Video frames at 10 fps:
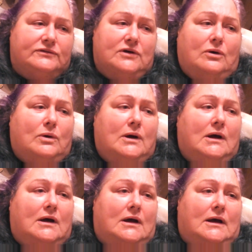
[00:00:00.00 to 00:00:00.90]
So
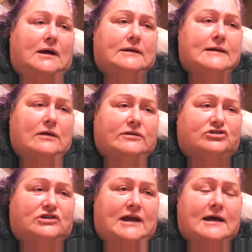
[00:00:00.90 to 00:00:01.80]
now that
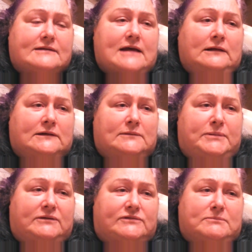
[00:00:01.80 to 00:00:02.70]
she has a little
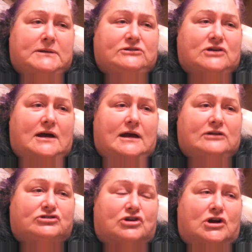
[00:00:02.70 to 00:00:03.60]
bit of dementia
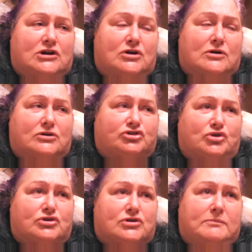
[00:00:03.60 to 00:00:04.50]
and, her
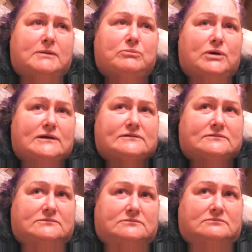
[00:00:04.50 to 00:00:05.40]
short term memory is
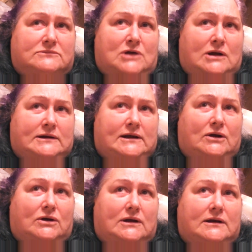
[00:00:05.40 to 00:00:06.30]
not any
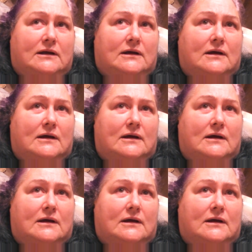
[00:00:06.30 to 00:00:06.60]
good,